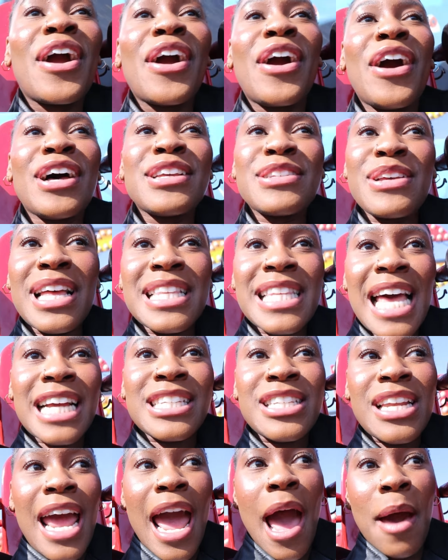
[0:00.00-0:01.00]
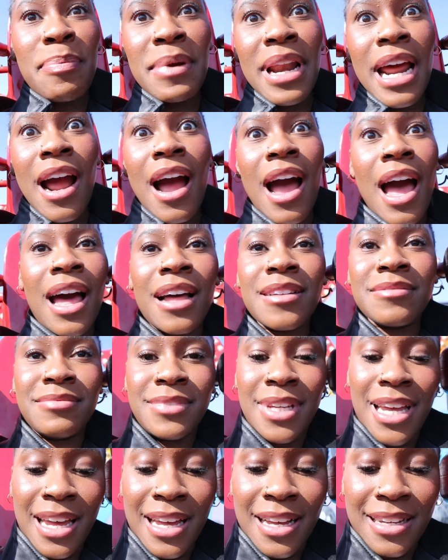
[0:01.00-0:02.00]
what was actually happening?
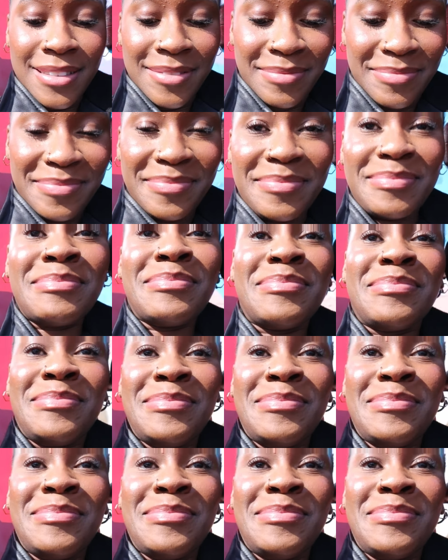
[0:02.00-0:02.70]
Uh, the, mm